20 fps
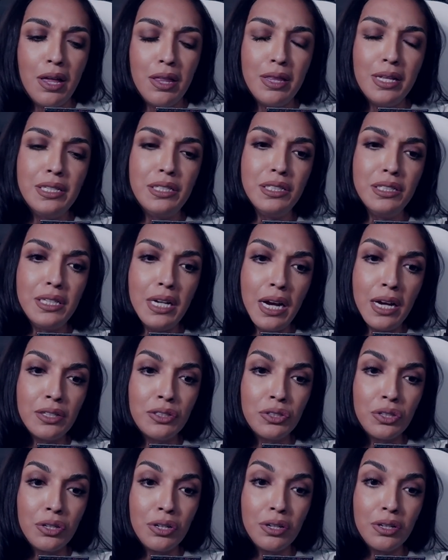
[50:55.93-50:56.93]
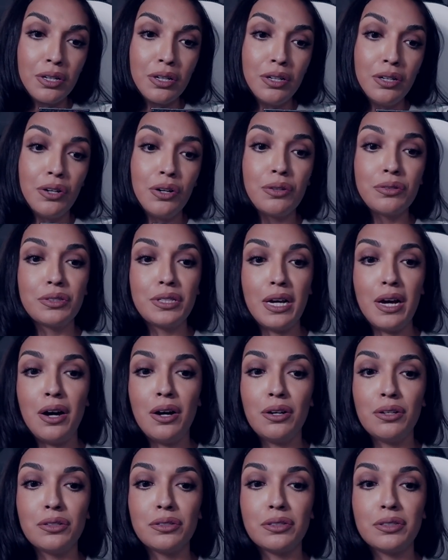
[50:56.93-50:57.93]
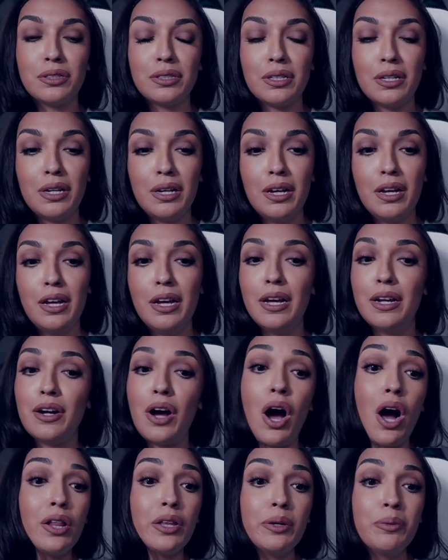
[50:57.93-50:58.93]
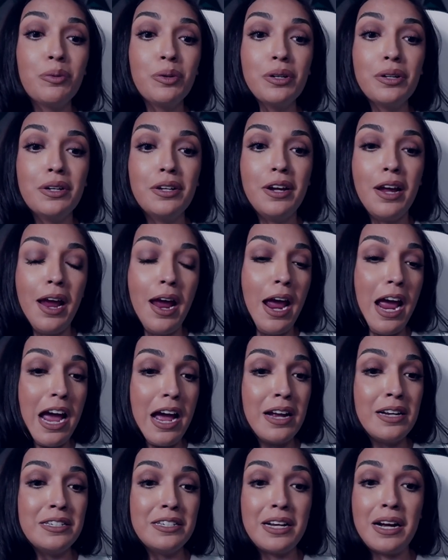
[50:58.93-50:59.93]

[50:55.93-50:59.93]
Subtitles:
the Standard hotels in Hollywood and